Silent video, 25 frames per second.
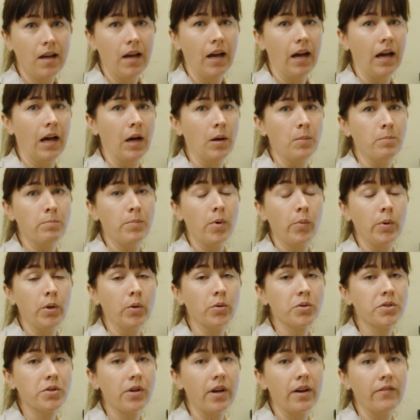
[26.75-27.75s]
um, but we
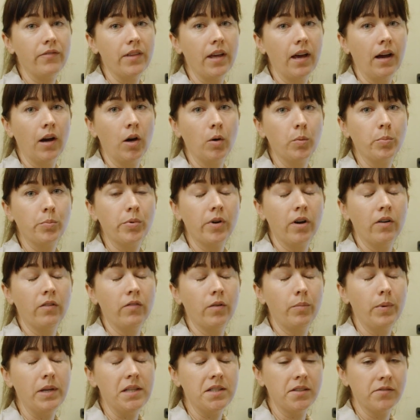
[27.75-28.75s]
also have the help of
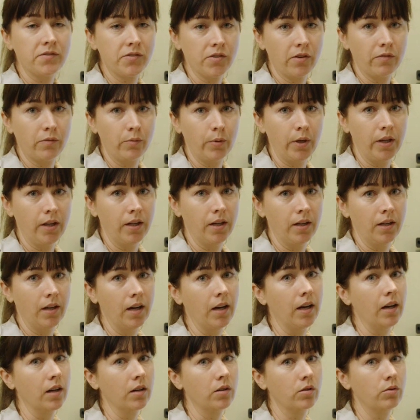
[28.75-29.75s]
a piece of software
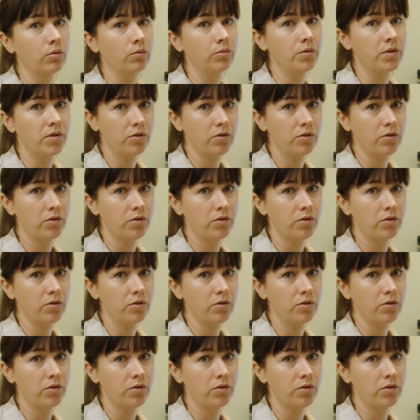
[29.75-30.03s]
uh, called